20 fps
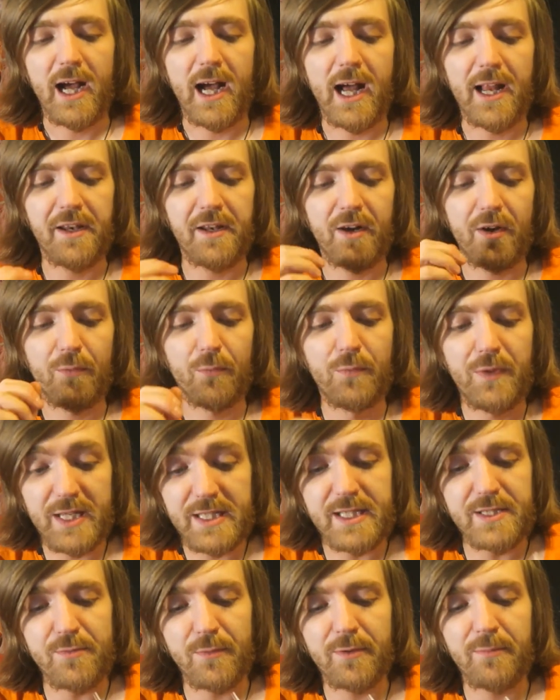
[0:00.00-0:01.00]
And
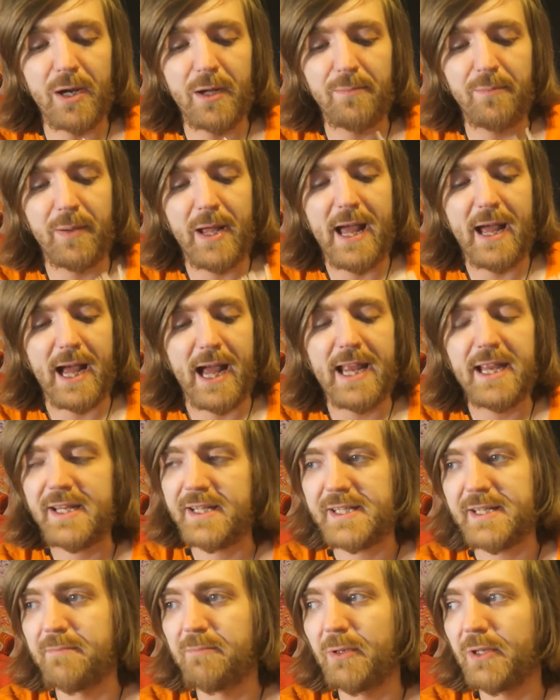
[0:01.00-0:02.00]
this is one of my pet
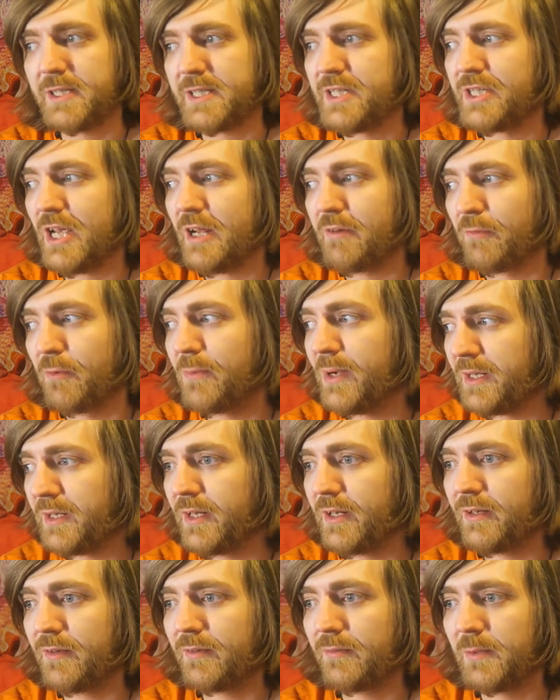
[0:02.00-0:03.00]
hates in books in general, when
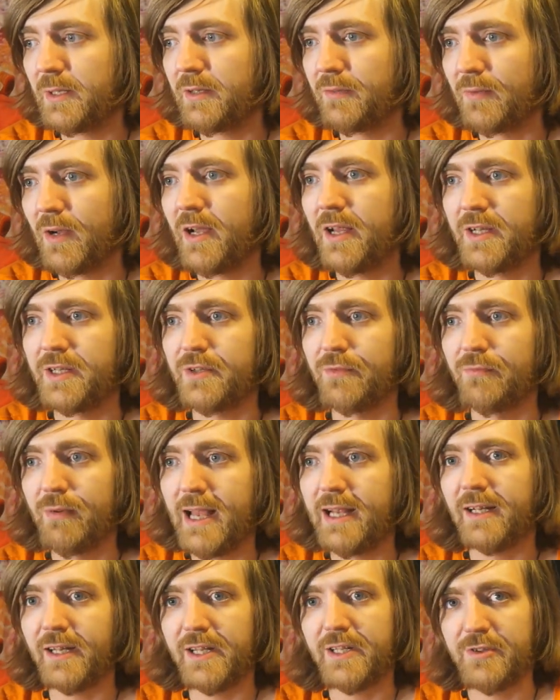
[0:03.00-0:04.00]
the when the writer
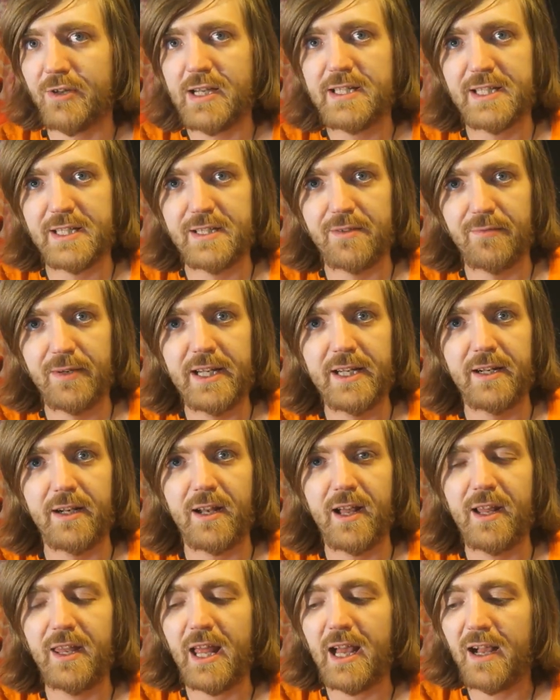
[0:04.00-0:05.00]
directly addresses the reader
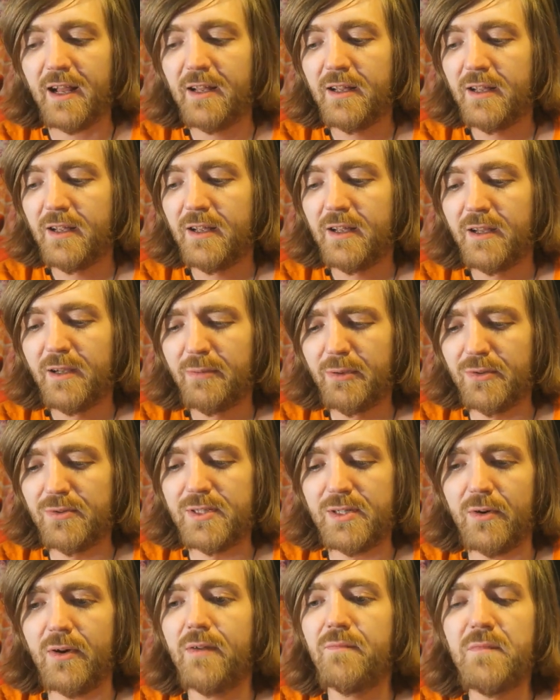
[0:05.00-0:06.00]
like that. But
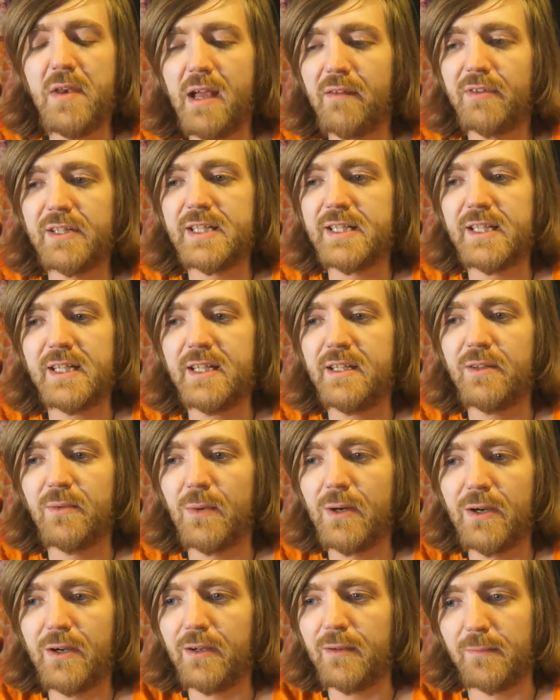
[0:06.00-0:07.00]
also, I've never seen a
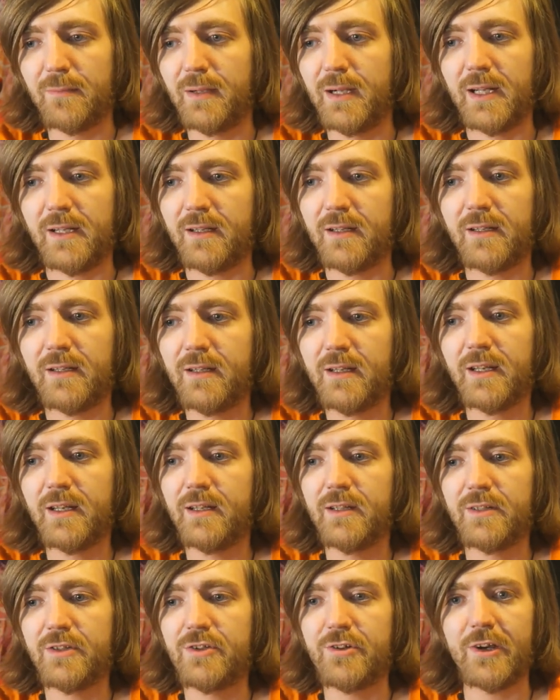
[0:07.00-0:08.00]
workman
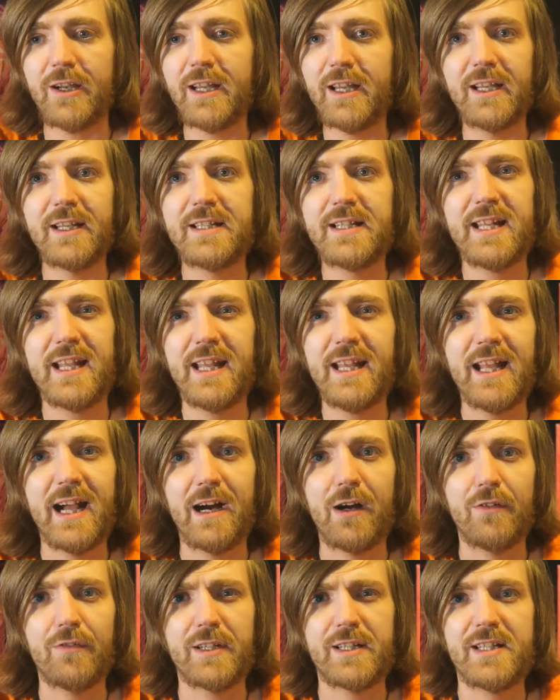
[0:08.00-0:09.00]
drinking tea
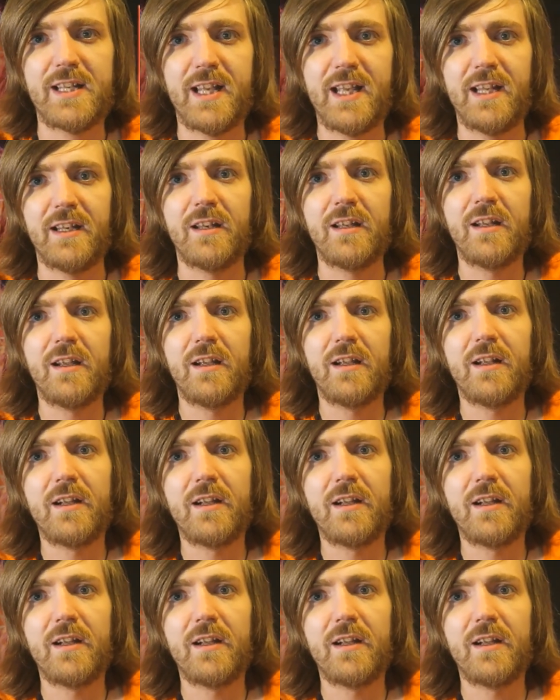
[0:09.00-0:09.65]
out of a tin.